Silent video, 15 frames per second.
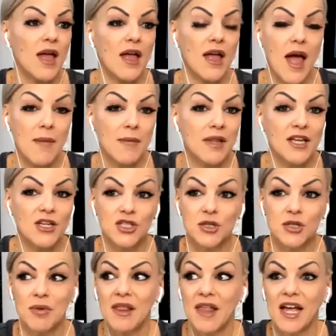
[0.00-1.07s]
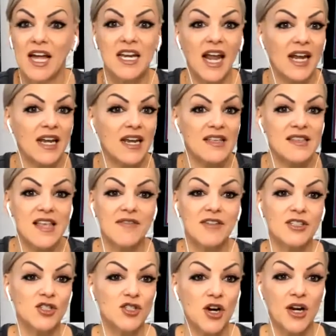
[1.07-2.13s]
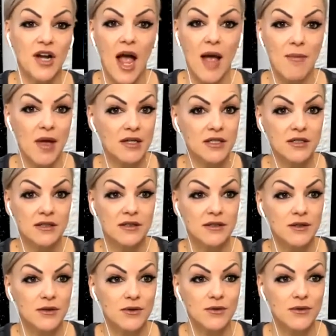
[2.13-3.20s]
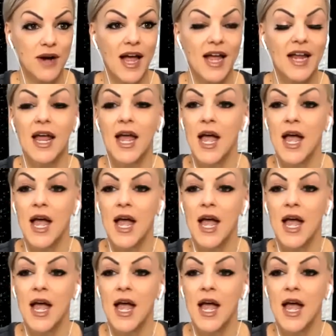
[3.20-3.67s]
Emilie should be like a 97-star diamond, right?